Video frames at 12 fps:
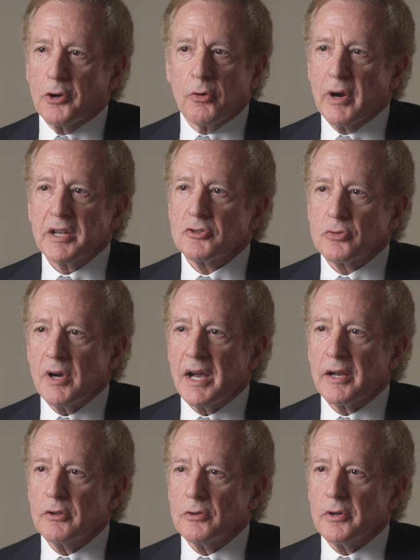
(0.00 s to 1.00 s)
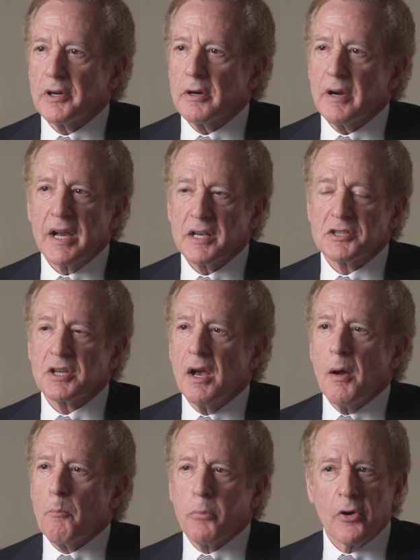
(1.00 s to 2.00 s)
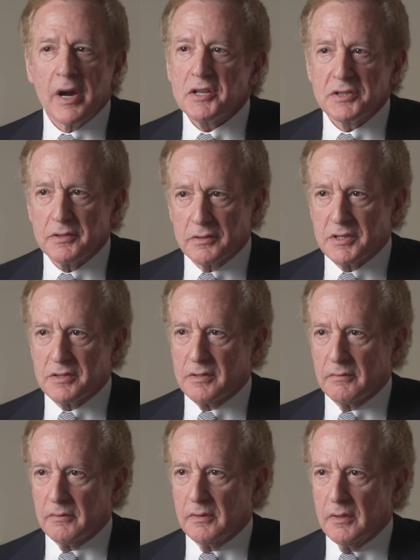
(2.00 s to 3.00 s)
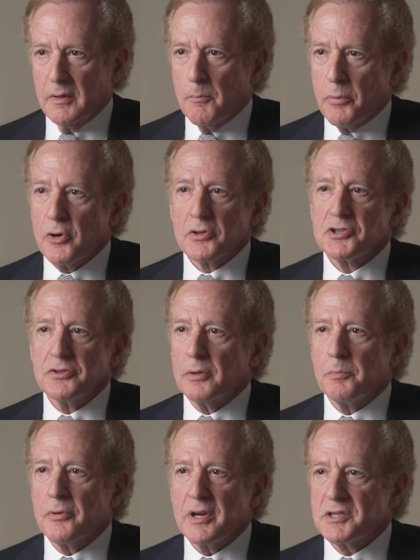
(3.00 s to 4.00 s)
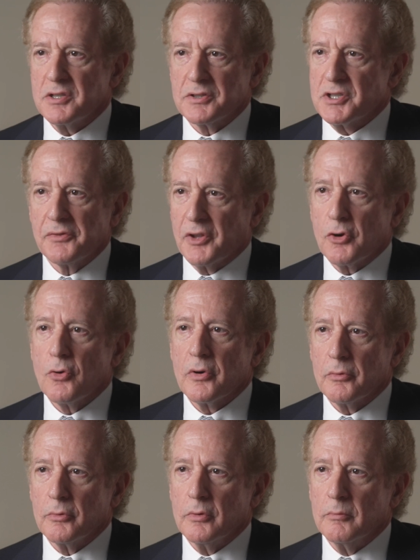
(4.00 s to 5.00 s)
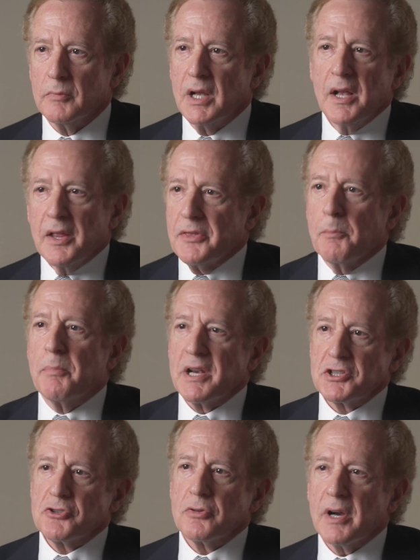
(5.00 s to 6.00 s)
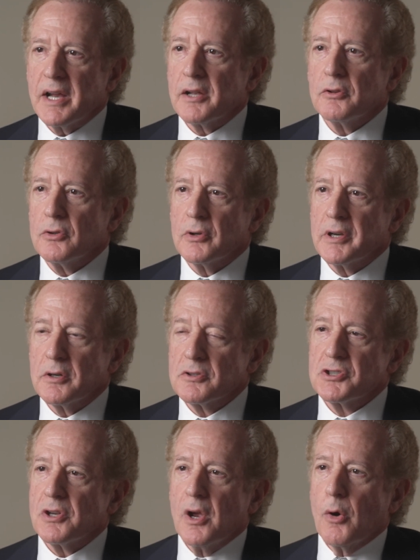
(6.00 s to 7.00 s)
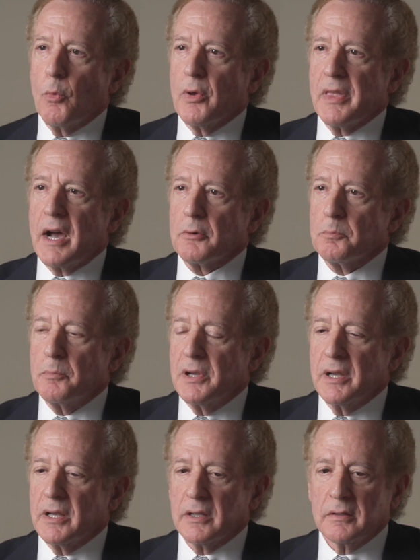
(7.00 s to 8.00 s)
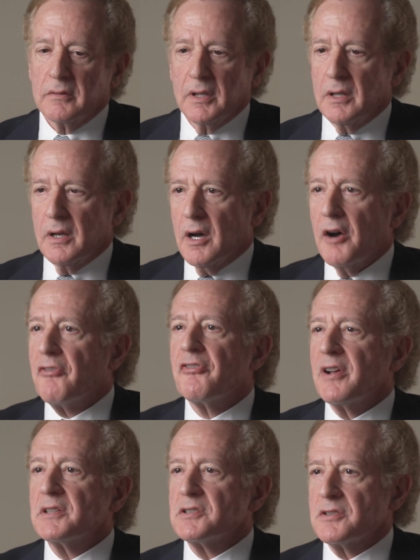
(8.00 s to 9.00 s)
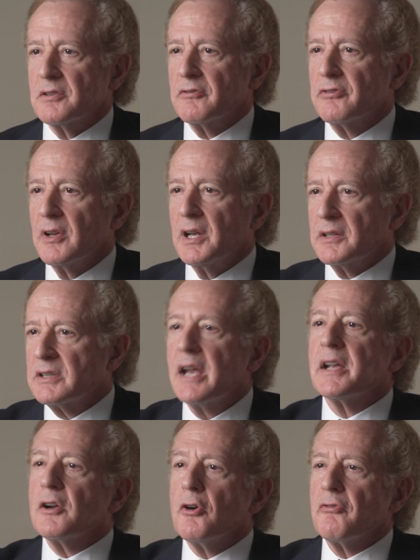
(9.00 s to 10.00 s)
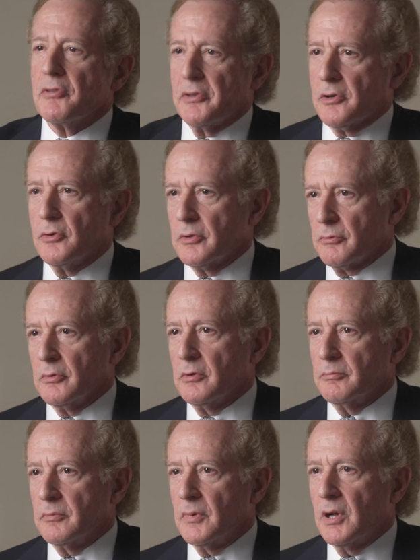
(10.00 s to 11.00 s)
The great trial lawyer has presence, personal presence in the courtroom. The best trial lawyers, without being offensive, take over the courtroom.